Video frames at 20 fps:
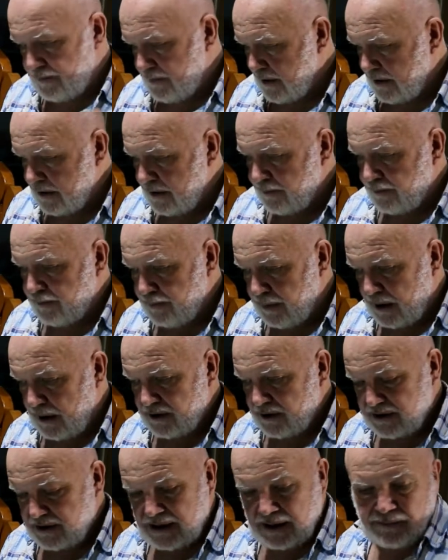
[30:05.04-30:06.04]
a
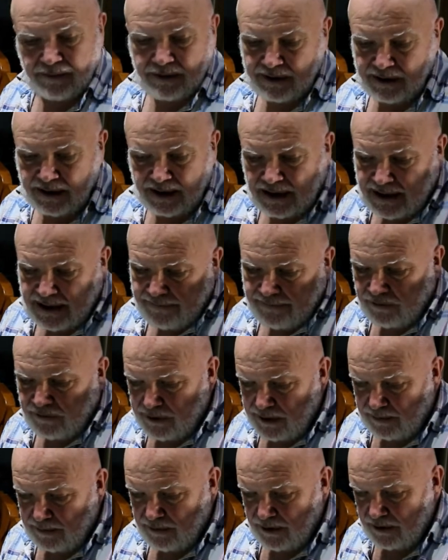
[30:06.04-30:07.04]
basket with nearly everything
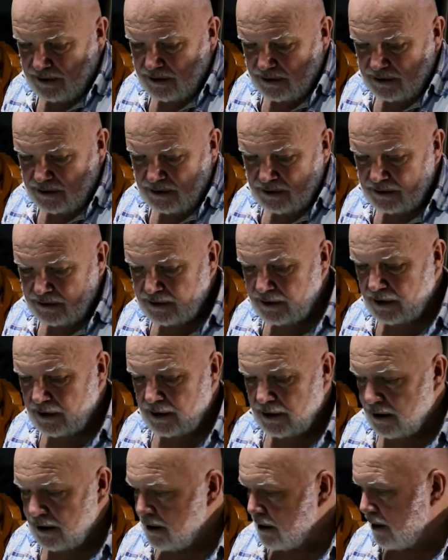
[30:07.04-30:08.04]
broken,
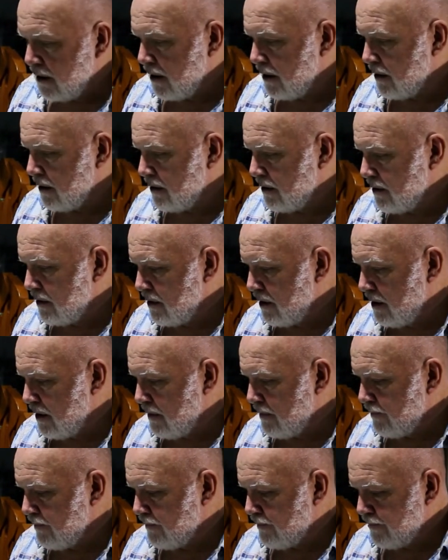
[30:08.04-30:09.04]
and
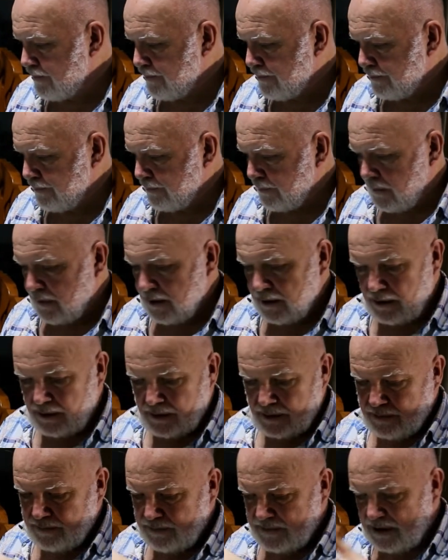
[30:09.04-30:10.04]

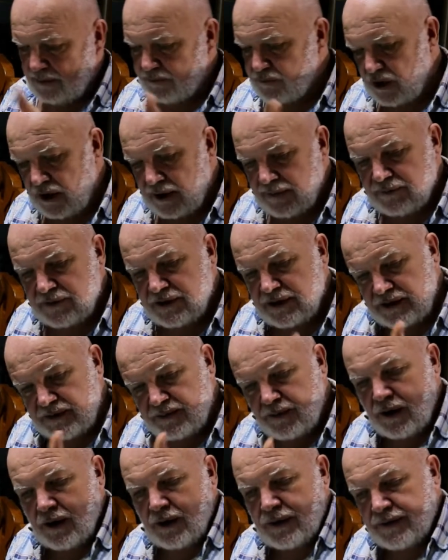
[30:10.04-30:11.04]
sometimes it's
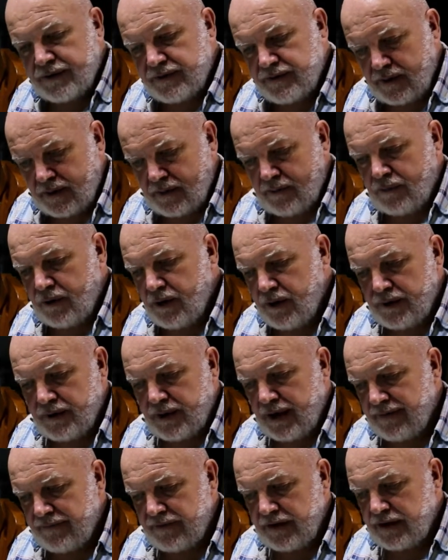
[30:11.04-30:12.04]
worth
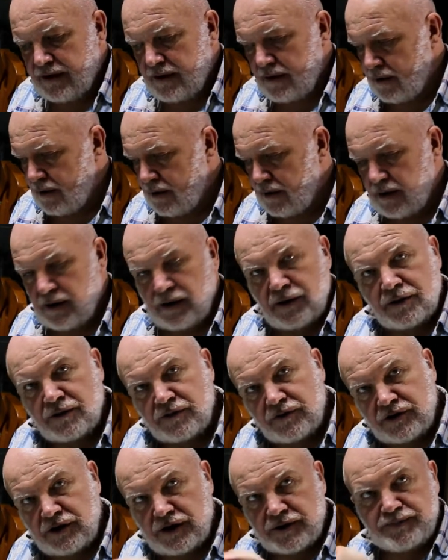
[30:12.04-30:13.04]
having,
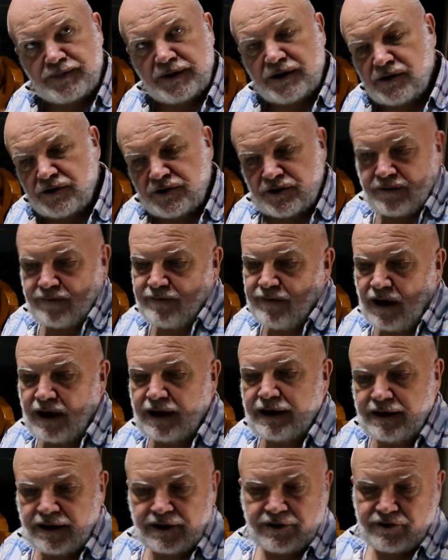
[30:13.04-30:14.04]
just because you find
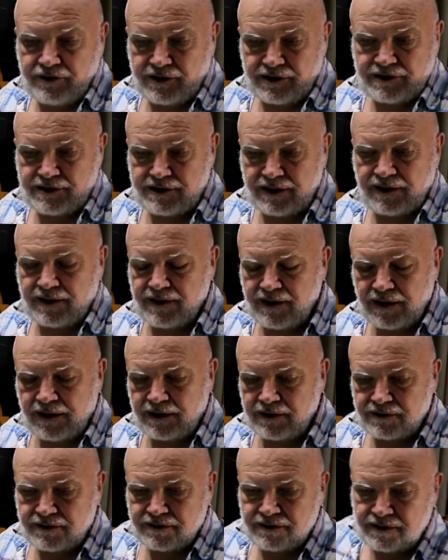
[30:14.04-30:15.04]
interesting
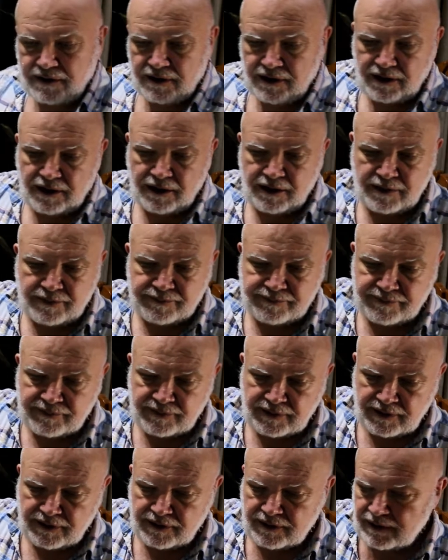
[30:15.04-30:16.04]
things
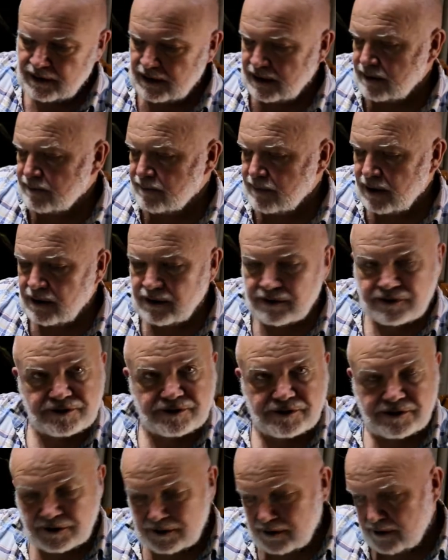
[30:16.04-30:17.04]
in
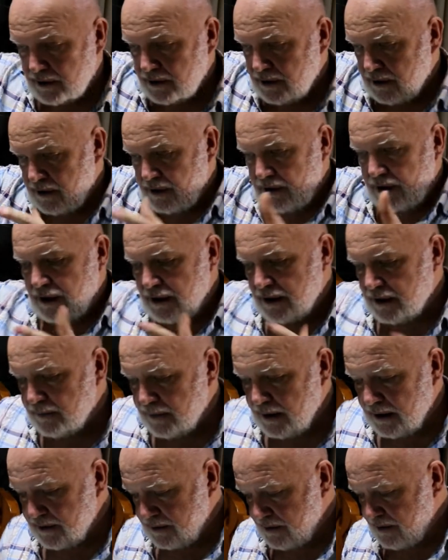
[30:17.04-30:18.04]
amongst
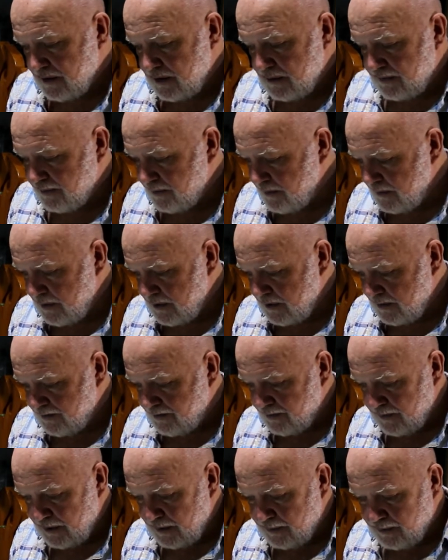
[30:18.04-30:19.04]

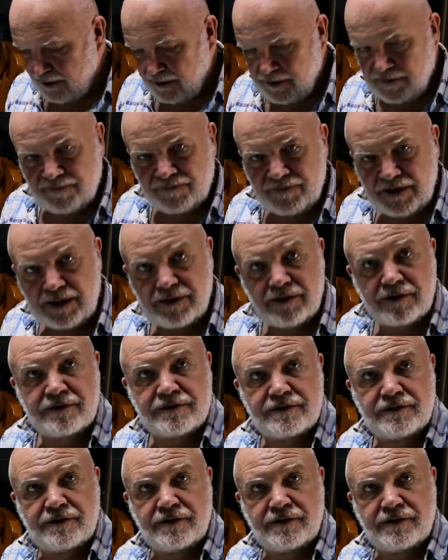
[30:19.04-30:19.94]
the broken feathers